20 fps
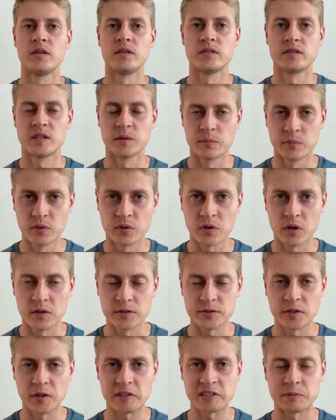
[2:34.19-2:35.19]
The book also
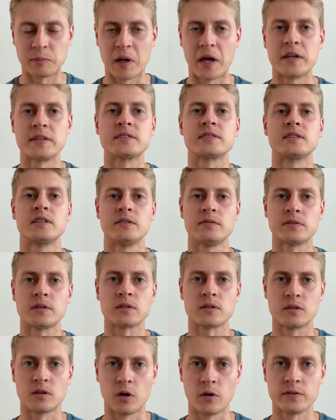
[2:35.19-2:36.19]
explains different
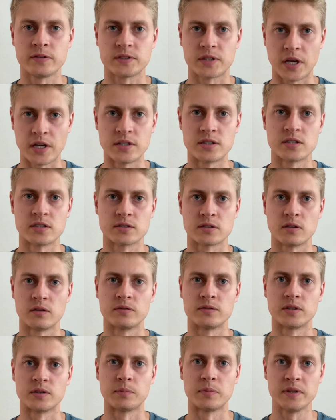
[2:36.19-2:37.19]
growth stages of
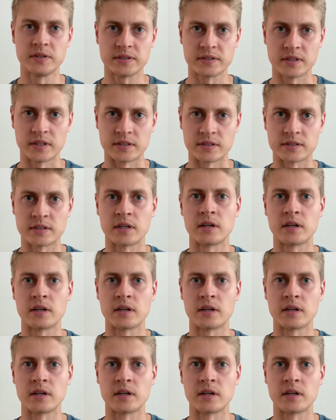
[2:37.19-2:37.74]
the business: